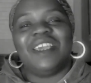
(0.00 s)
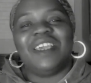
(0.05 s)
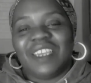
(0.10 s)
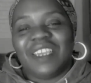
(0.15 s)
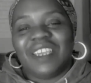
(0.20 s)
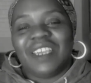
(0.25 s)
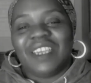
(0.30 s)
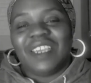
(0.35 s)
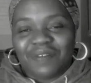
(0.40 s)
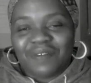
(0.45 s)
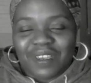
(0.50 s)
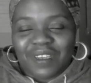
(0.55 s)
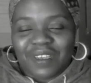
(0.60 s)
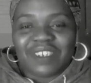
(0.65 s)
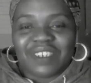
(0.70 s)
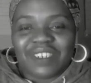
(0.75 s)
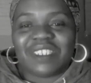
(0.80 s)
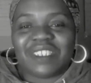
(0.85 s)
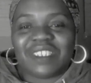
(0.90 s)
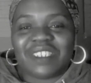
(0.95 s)
If you're
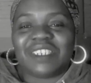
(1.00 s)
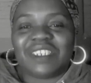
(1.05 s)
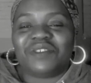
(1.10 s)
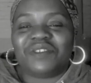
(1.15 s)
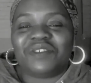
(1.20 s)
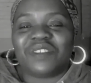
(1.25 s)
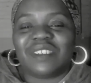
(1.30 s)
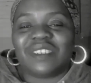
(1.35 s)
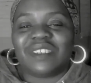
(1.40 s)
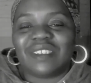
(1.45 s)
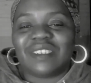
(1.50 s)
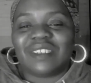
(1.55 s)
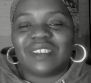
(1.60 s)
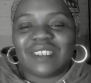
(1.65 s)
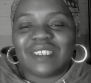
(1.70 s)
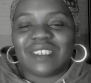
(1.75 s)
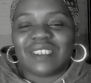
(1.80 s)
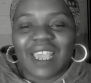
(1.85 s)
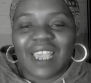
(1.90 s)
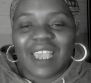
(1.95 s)
interested, just
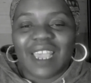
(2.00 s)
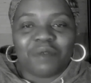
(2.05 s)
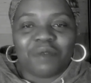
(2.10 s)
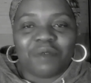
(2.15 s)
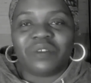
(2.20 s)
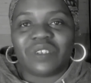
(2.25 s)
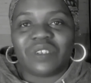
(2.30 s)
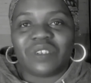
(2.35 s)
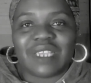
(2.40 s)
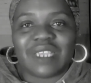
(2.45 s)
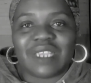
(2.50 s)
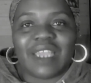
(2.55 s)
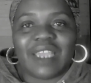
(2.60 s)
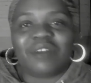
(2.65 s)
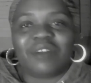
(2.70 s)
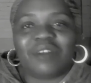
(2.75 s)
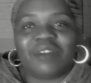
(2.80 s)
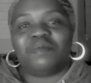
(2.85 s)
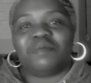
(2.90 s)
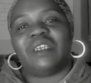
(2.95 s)
sign up. Once you sign
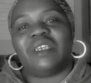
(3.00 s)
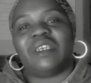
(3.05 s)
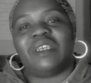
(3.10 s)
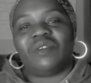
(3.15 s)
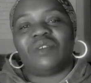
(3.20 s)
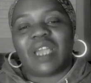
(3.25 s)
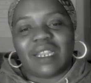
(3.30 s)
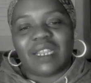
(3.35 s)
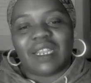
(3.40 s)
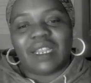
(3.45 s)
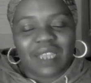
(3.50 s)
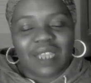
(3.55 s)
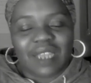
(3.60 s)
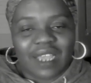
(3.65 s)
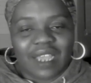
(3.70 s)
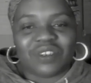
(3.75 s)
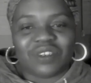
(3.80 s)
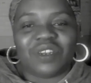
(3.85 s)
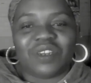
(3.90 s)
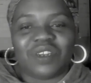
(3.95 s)
up, then you can
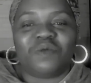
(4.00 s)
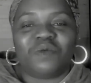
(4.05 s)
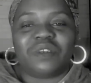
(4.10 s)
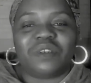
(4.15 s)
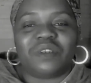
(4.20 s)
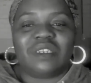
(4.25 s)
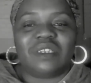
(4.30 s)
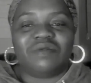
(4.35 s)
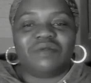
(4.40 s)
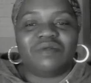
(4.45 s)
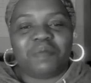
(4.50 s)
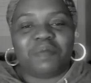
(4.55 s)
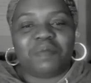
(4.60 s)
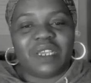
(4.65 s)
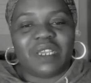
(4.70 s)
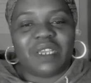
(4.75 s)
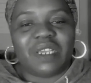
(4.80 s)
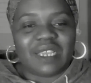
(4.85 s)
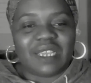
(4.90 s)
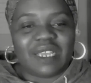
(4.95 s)
actually watch the replays
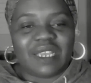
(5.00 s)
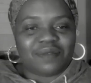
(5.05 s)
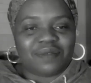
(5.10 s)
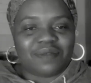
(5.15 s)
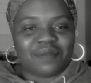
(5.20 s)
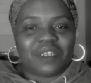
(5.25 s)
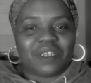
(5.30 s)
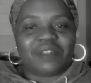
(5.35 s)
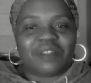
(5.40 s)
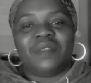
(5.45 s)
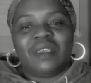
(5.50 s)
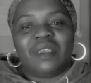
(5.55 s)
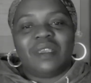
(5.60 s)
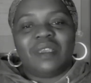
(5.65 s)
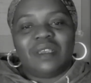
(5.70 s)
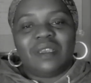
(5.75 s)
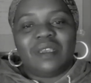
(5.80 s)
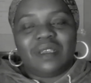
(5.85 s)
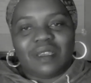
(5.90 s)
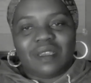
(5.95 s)
as well.
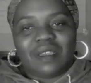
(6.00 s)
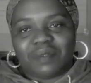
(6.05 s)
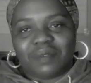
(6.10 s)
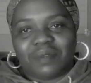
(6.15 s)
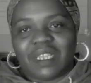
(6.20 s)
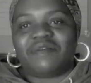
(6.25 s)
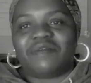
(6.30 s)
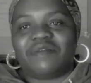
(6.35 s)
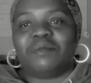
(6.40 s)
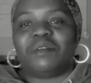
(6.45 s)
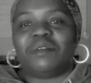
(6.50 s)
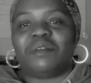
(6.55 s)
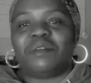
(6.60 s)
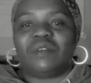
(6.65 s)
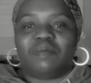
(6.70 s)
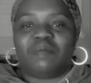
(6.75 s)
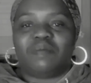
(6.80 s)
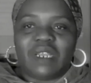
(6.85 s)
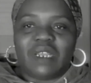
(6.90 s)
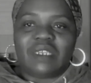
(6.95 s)
Start from the
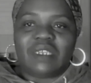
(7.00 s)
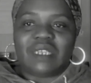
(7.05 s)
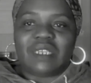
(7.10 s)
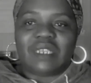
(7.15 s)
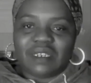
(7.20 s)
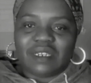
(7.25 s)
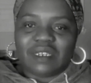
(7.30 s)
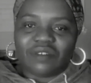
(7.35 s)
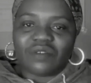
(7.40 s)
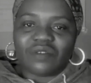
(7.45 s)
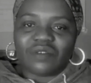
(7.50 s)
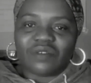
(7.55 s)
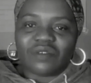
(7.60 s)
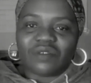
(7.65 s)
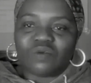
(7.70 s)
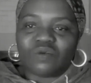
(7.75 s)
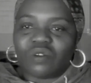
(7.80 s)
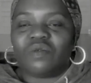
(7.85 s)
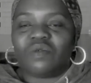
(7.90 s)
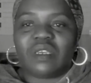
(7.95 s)
replays and then just walk
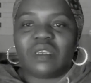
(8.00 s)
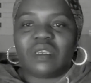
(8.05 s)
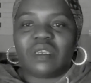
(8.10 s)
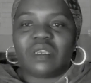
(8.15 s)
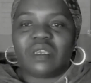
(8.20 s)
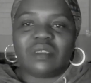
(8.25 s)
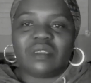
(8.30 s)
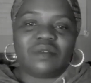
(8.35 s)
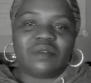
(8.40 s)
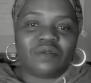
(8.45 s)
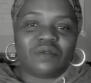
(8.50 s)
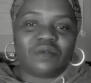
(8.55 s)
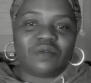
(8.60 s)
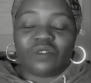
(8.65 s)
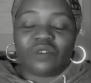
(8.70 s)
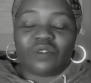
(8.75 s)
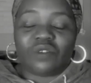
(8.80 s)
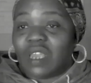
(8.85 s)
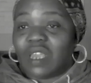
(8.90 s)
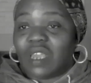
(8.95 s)
your way through. So you
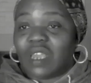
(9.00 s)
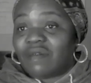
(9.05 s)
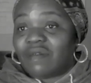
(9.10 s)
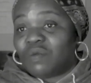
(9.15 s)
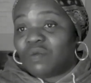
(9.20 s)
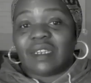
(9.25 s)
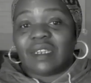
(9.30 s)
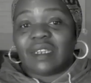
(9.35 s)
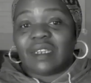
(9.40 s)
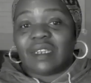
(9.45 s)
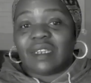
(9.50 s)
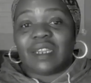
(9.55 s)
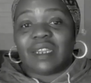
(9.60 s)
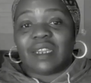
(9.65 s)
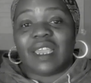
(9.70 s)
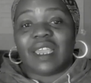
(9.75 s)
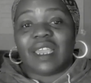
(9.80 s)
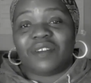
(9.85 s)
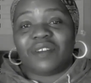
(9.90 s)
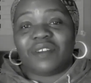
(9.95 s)
have the weekend
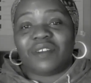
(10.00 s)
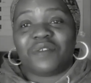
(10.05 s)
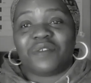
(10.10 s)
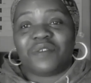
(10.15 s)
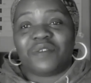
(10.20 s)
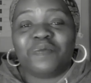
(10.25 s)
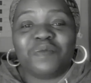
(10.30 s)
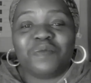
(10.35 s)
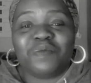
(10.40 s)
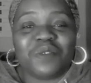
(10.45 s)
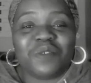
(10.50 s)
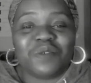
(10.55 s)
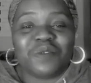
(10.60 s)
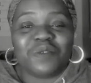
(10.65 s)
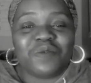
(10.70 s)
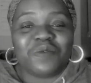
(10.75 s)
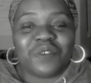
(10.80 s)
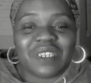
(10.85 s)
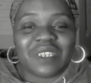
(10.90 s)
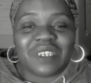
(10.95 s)
ahead of you to do
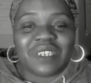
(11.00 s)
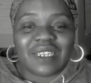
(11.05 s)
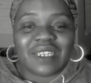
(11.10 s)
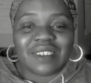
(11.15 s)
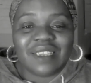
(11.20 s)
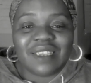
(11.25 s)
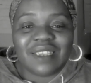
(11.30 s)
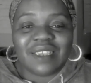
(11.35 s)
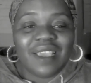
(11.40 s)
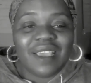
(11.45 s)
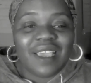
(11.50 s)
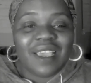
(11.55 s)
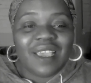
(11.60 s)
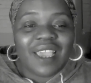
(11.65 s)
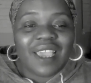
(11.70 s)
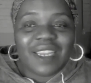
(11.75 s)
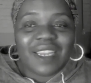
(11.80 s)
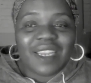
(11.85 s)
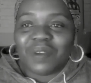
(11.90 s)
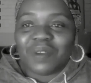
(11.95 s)
all that.
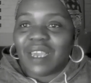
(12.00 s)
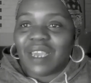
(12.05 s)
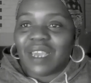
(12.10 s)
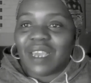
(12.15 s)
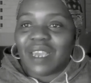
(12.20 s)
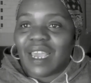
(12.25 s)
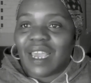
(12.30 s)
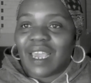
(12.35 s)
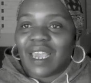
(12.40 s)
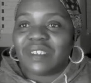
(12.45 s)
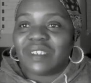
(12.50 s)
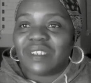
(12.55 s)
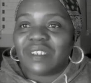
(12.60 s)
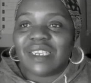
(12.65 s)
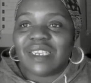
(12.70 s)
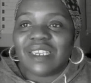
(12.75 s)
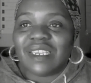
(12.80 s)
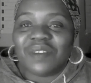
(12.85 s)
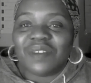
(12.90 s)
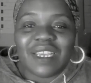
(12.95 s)
Anyway, I will see
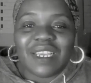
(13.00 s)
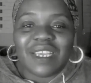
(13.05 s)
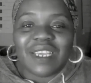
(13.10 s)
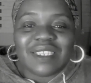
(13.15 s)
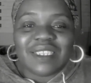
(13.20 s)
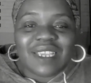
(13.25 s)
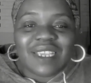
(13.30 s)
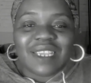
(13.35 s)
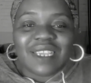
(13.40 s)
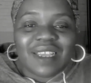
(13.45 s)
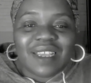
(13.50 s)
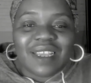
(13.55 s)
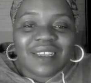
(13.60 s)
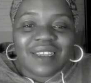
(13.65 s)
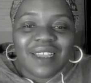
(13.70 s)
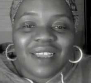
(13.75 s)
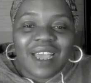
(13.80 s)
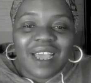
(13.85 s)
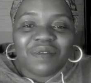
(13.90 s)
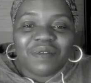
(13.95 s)
you later.
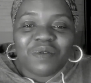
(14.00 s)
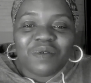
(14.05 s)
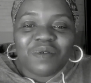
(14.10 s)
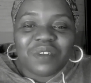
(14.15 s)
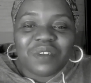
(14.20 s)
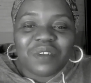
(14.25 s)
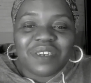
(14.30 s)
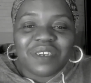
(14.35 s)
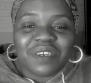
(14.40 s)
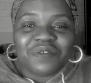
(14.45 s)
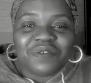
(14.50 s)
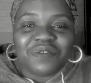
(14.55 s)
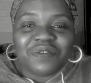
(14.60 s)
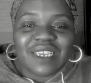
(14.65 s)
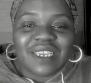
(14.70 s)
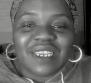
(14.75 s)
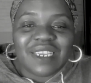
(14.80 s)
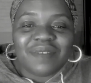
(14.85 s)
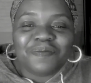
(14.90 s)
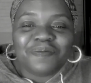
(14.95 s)
Have a wonderful
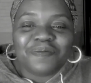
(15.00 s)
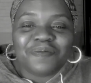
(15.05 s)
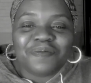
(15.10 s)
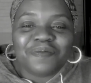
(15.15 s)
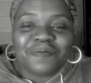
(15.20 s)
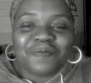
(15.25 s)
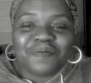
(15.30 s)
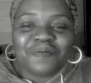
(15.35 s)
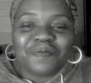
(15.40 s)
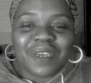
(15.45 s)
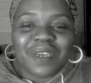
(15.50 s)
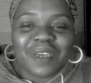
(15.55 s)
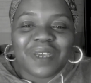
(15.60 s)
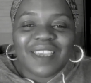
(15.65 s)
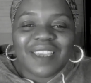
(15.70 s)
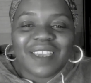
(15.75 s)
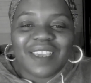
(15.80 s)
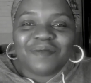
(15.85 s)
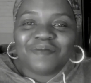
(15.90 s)
day. Bye.